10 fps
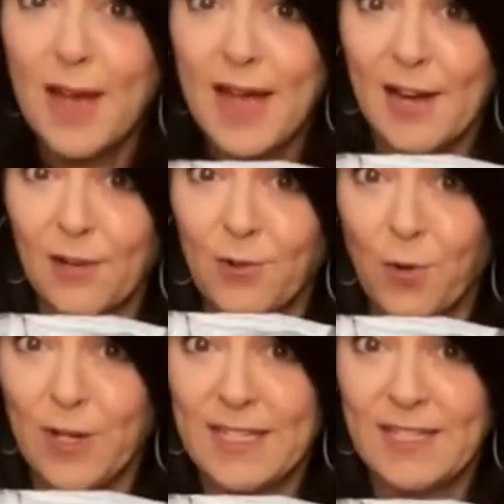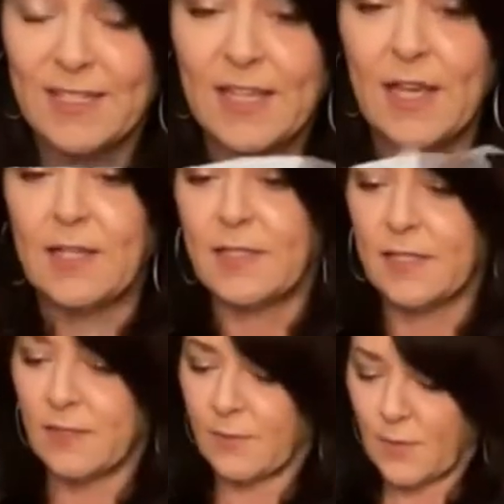by Iron Orchid
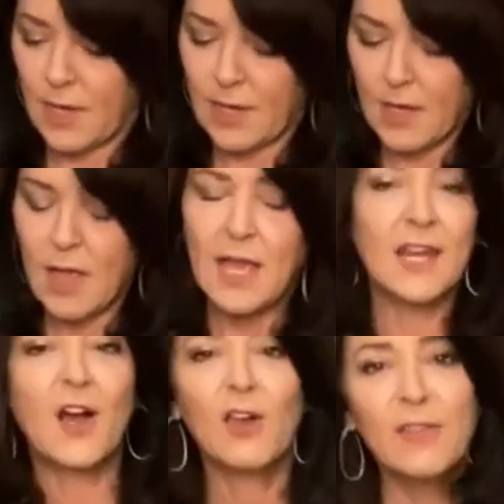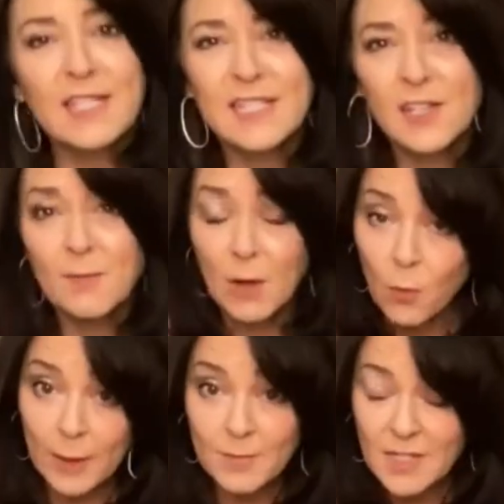Designs okay? And all this is on my
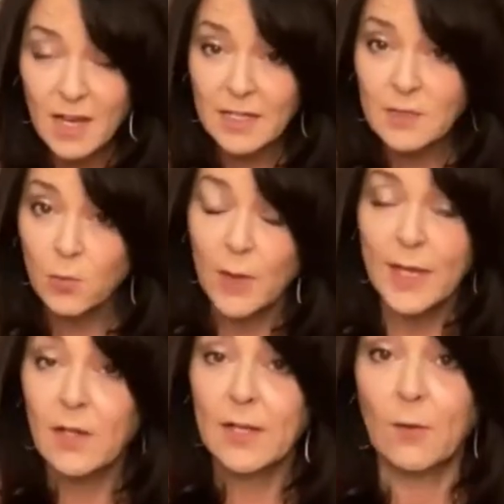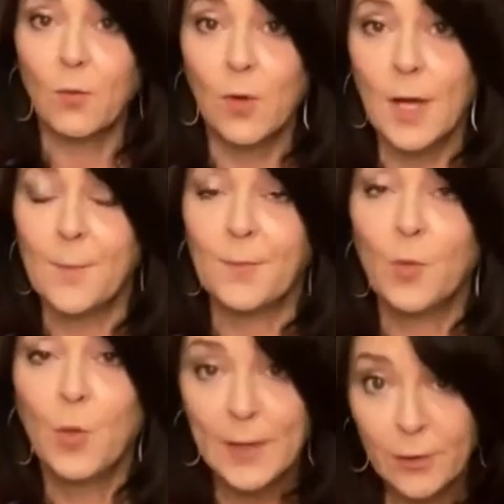website as well at um,
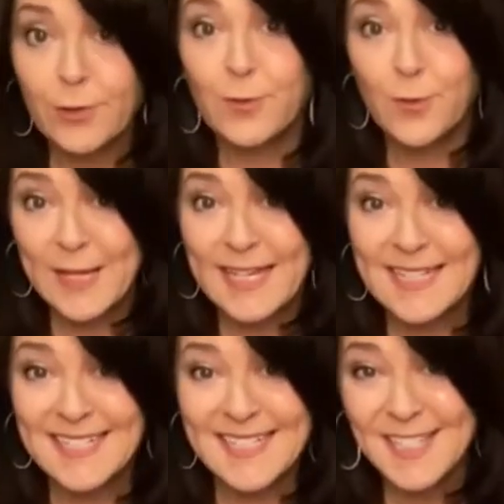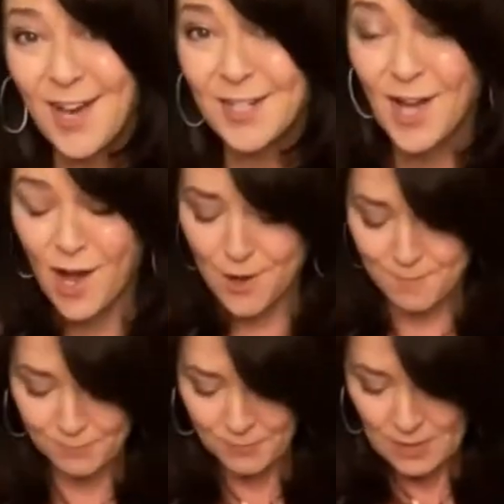
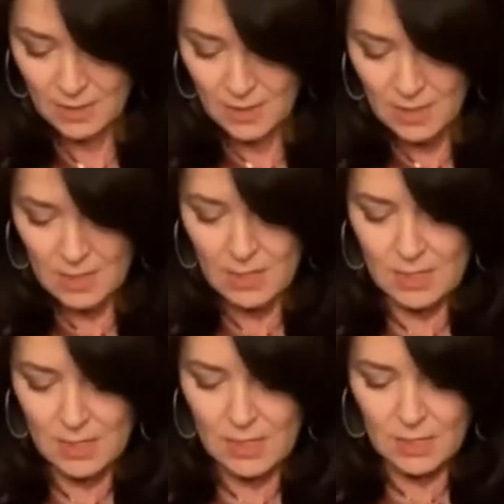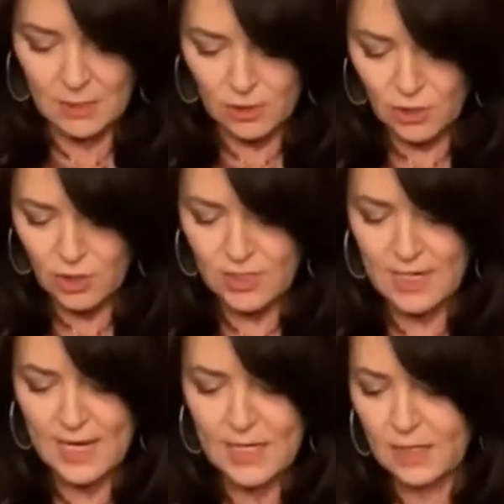weatheredwings.com. So you just
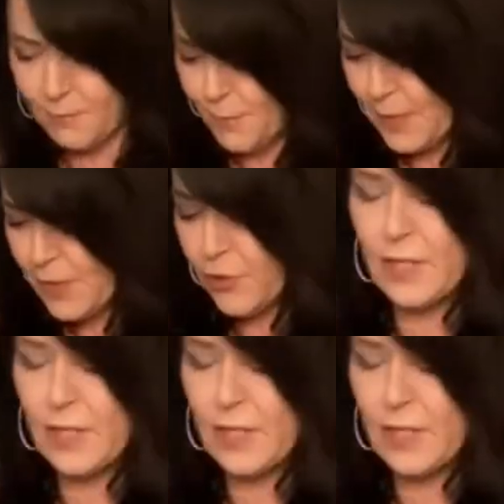take a bit of